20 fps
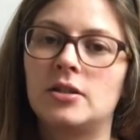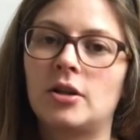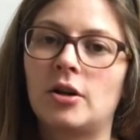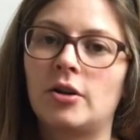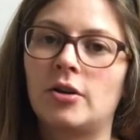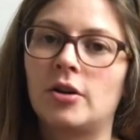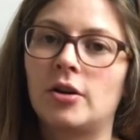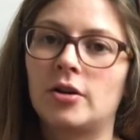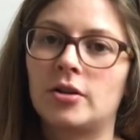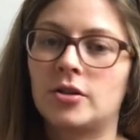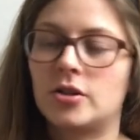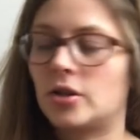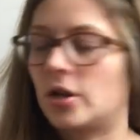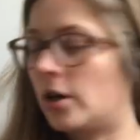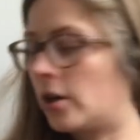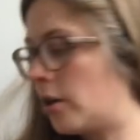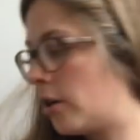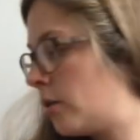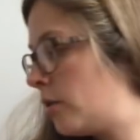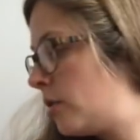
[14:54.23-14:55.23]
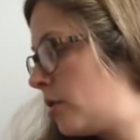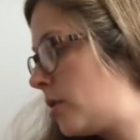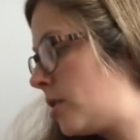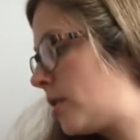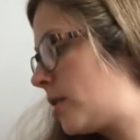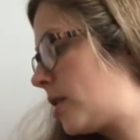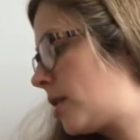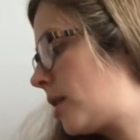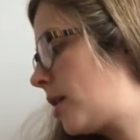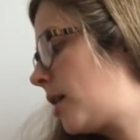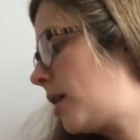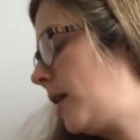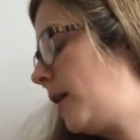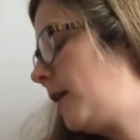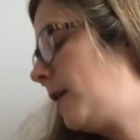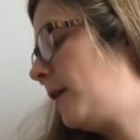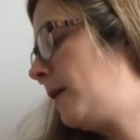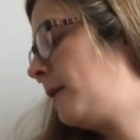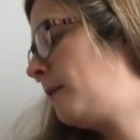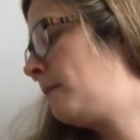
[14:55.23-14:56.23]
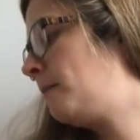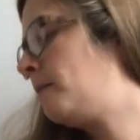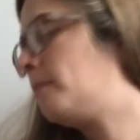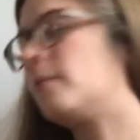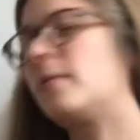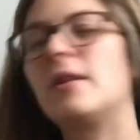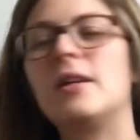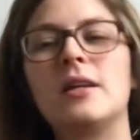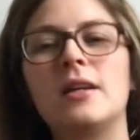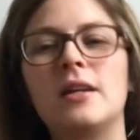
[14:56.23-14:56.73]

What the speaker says: Townhouse Yarns, in